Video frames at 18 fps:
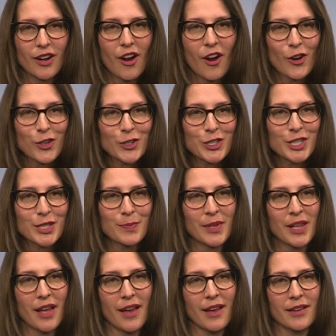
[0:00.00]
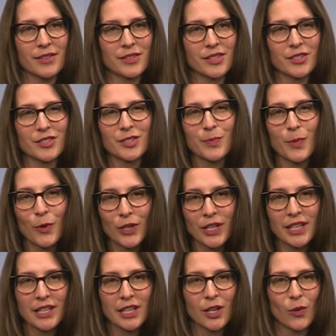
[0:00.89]
art supplies,
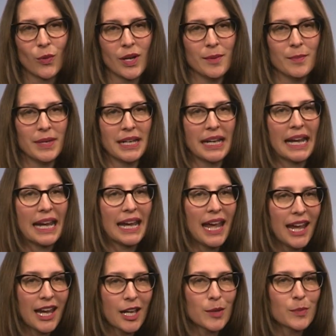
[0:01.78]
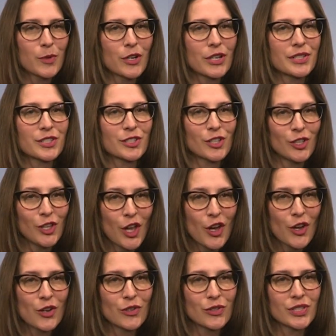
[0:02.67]
sporting equipment, cameras,
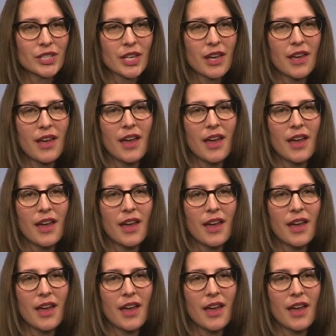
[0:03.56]
clothes,